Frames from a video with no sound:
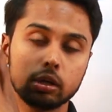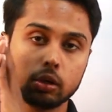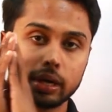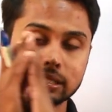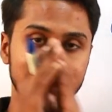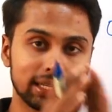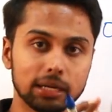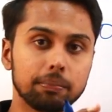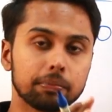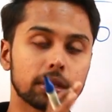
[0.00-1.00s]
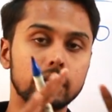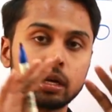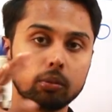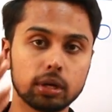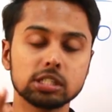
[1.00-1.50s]
you can set up
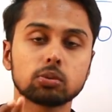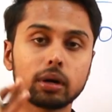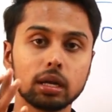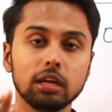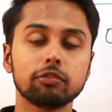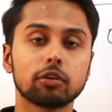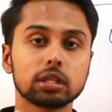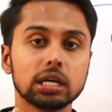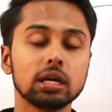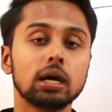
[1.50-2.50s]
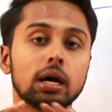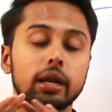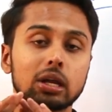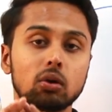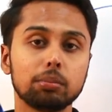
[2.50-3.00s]
tribunals only for the
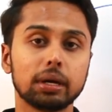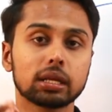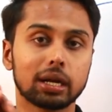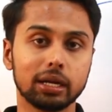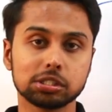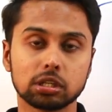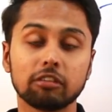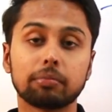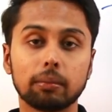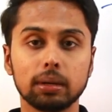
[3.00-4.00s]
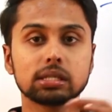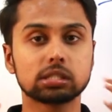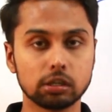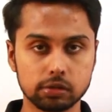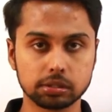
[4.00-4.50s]
recruitment and condition of public
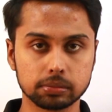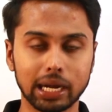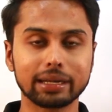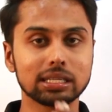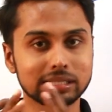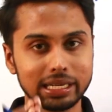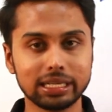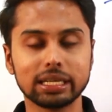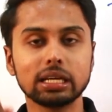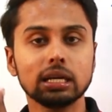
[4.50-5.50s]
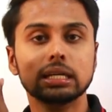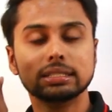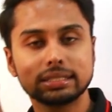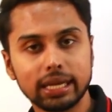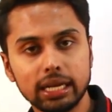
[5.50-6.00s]
service at the center,
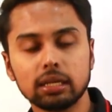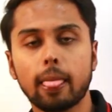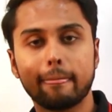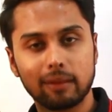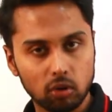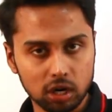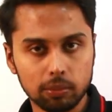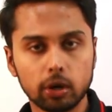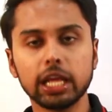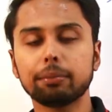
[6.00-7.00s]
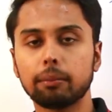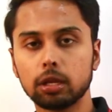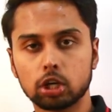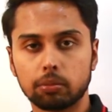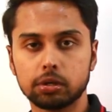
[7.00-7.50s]
state, local body,
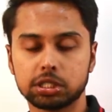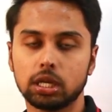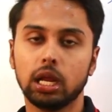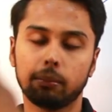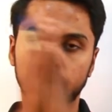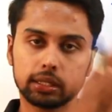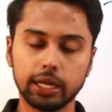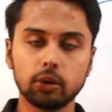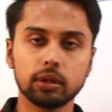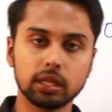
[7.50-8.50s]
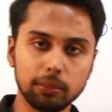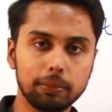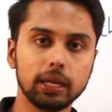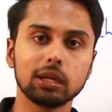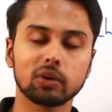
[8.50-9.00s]
public corporation. By
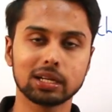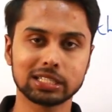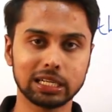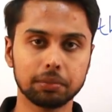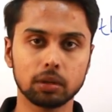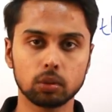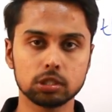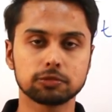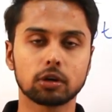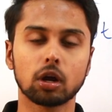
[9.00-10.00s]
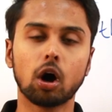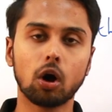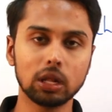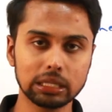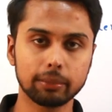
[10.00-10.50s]
323B, you can set up tribunals for
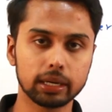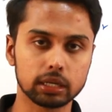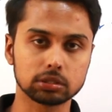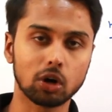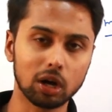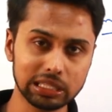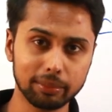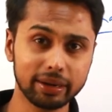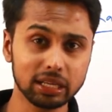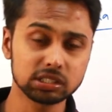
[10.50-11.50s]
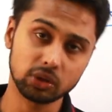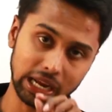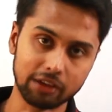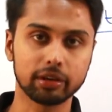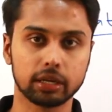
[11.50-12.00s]
all the matters. All the matters you
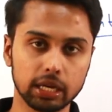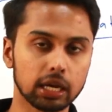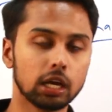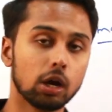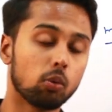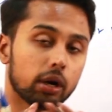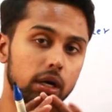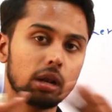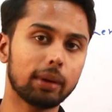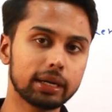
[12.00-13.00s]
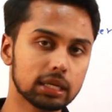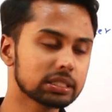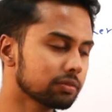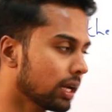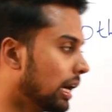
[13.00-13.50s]
are having. Yeah. What are all
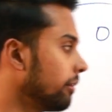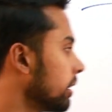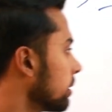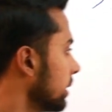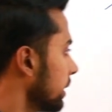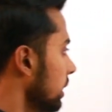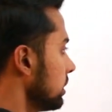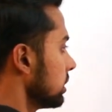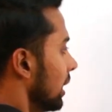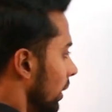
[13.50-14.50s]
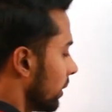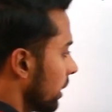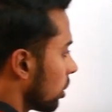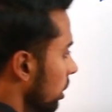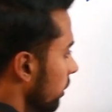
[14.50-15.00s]
matters you are having? That is,
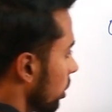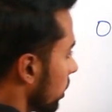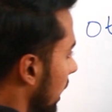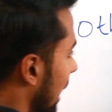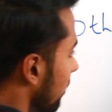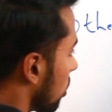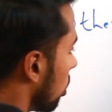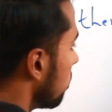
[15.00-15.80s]
you can have a